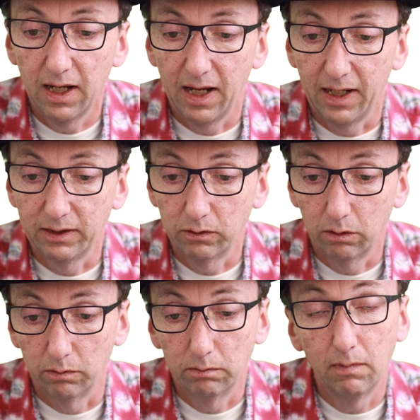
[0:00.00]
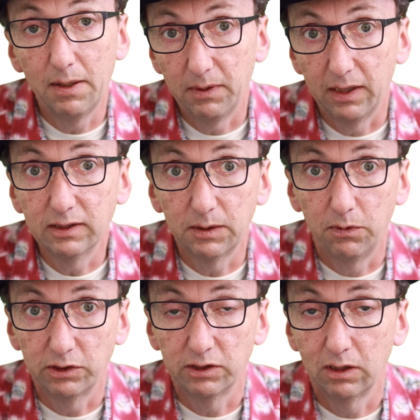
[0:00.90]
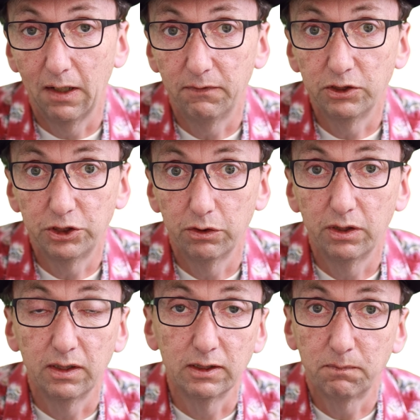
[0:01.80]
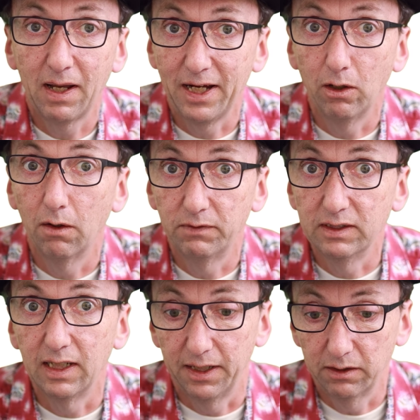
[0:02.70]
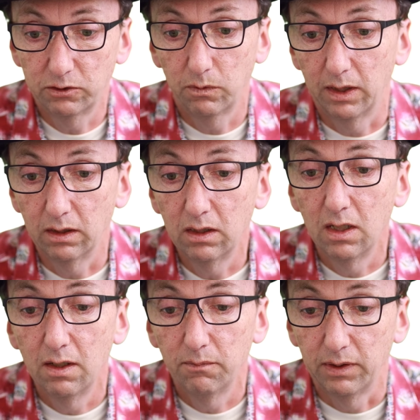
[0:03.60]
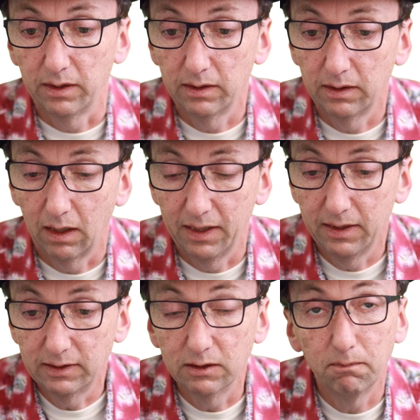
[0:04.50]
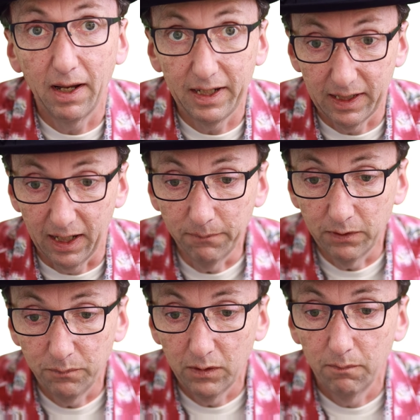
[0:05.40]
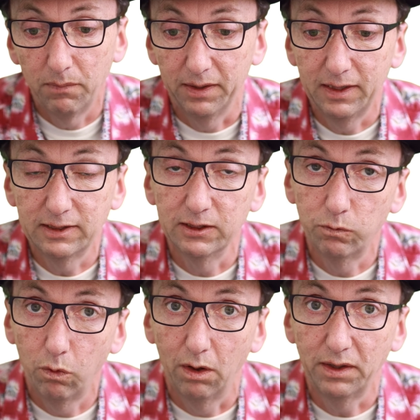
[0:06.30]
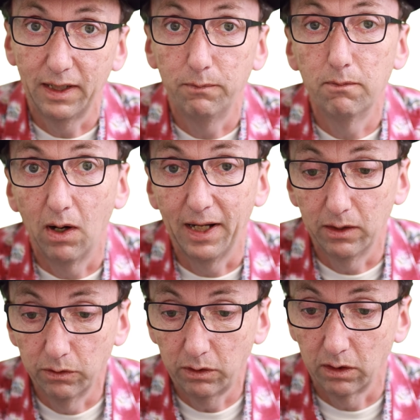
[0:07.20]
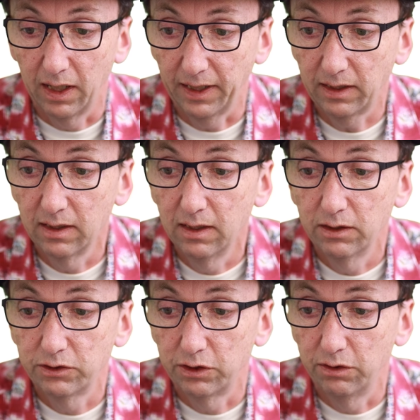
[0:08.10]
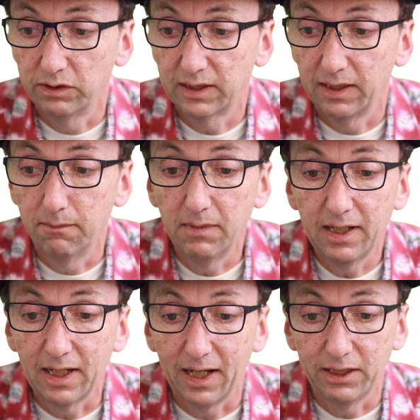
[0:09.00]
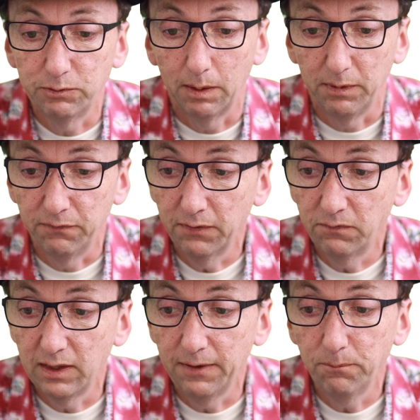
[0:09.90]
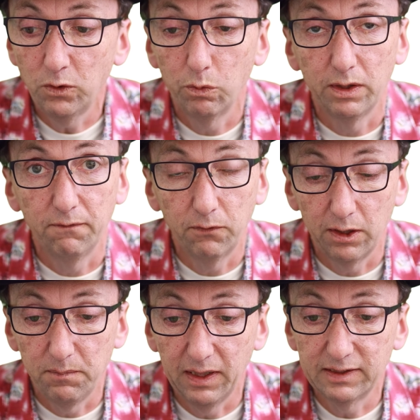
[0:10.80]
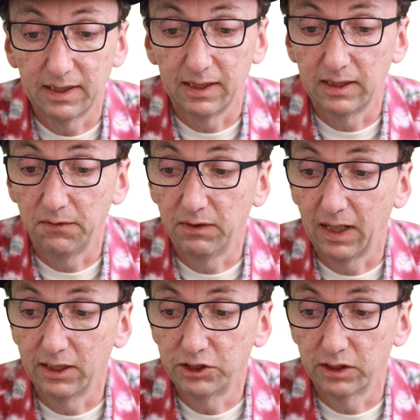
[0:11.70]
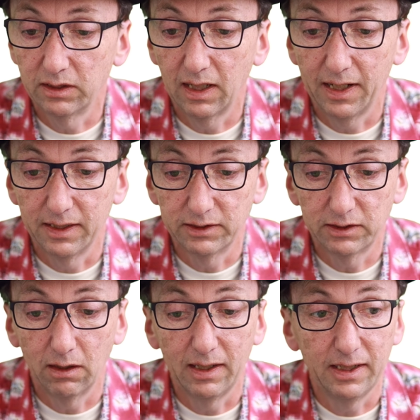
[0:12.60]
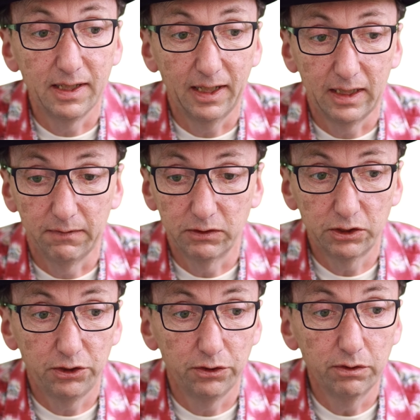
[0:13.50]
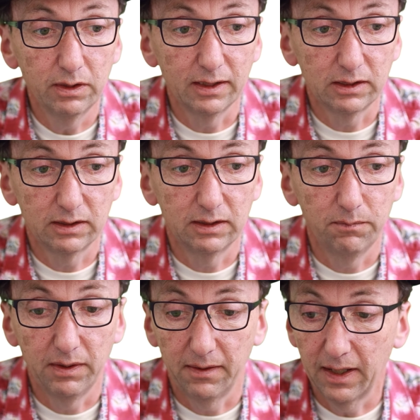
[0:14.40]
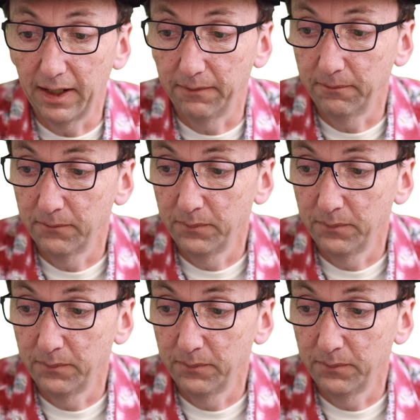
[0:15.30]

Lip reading: or maybe it is the person's life insured and it's paying off a debt as well. But this is made up, but this is what it might look like. So say the mean age might be 50 with a very big standard deviation and a slightly negative skew. Let's submit that